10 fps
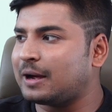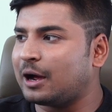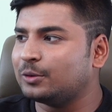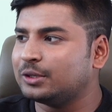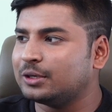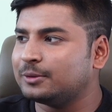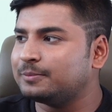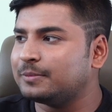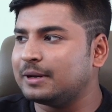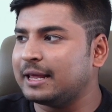how
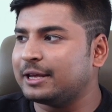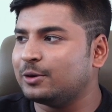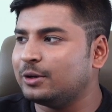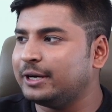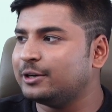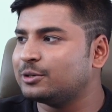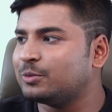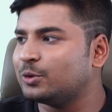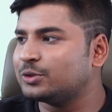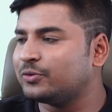the like, you know,
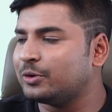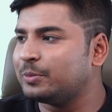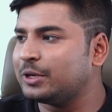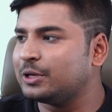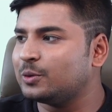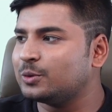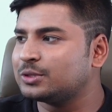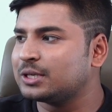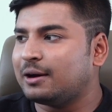leaderboards would be used,